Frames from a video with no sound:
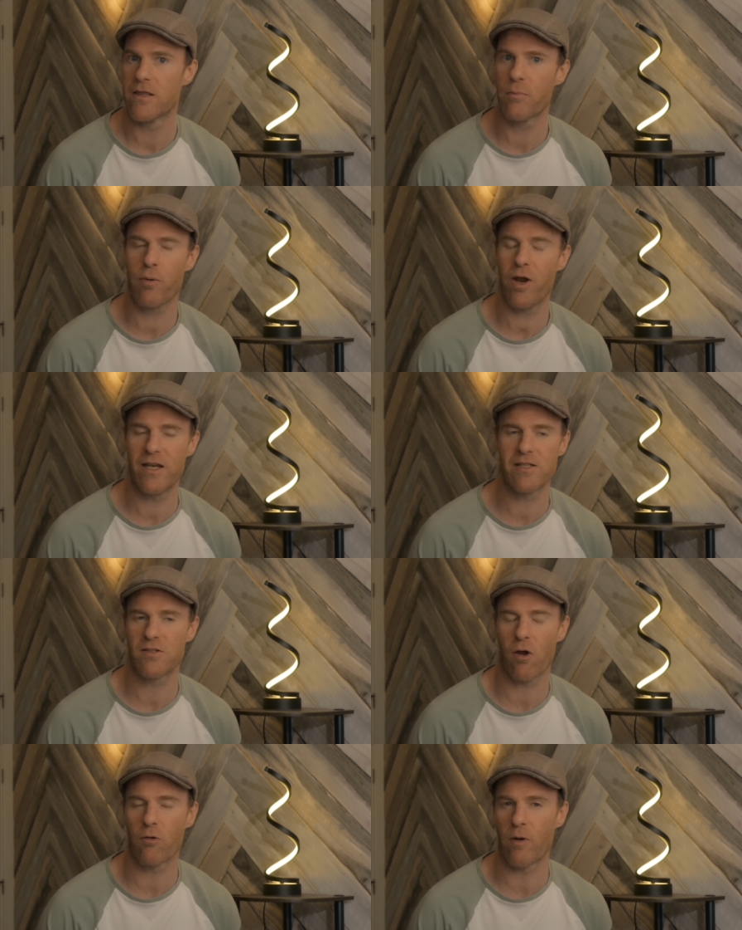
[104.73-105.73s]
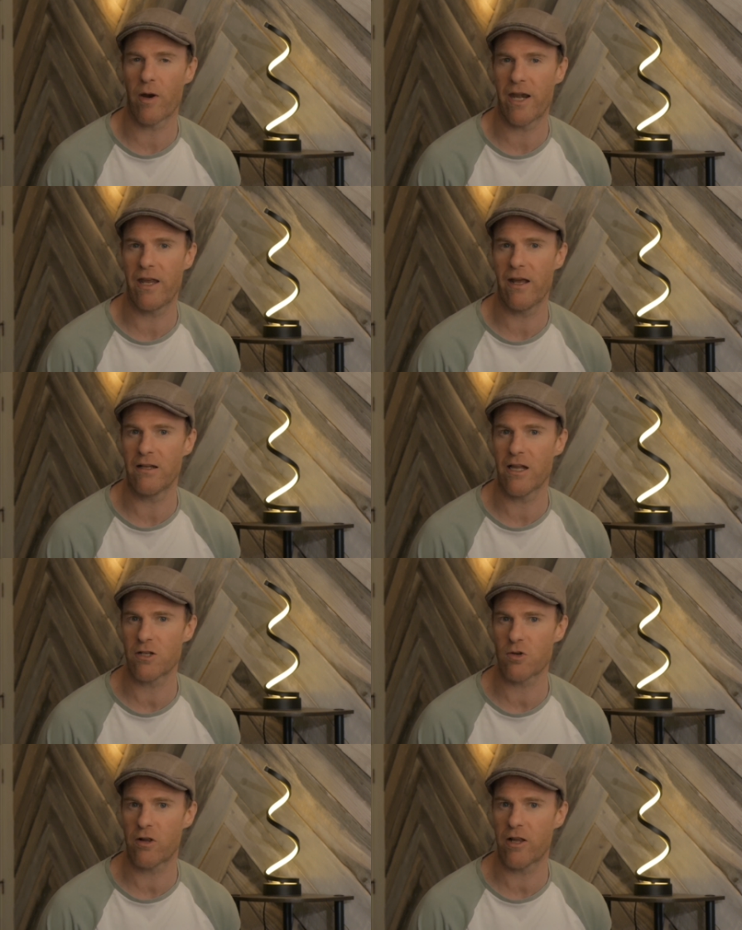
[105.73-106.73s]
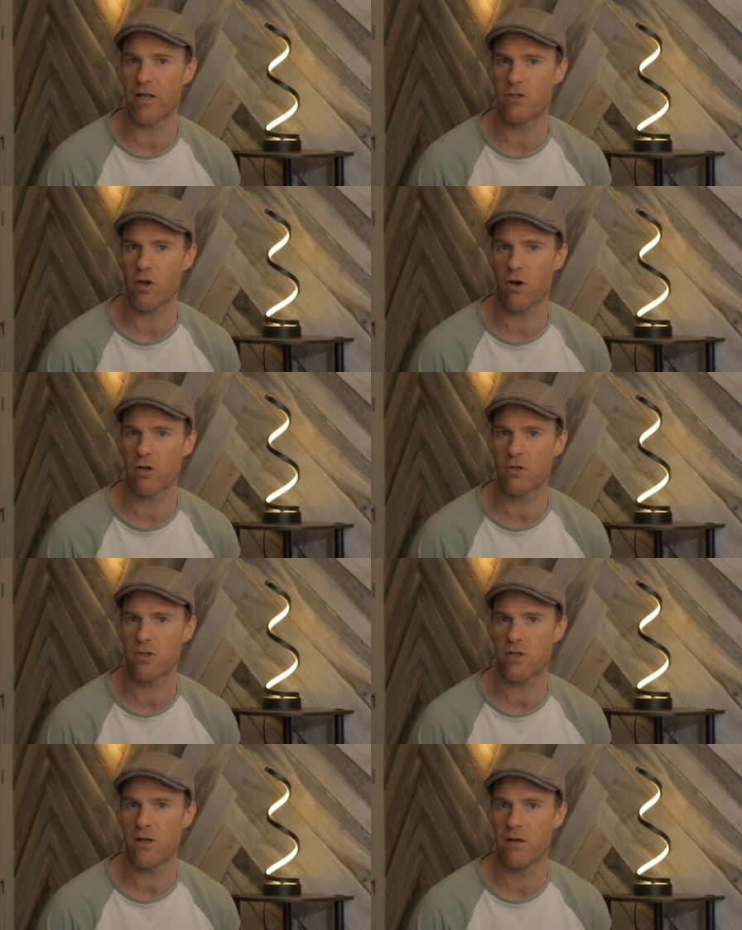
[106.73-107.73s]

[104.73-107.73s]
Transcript: The brain is already electrically charged,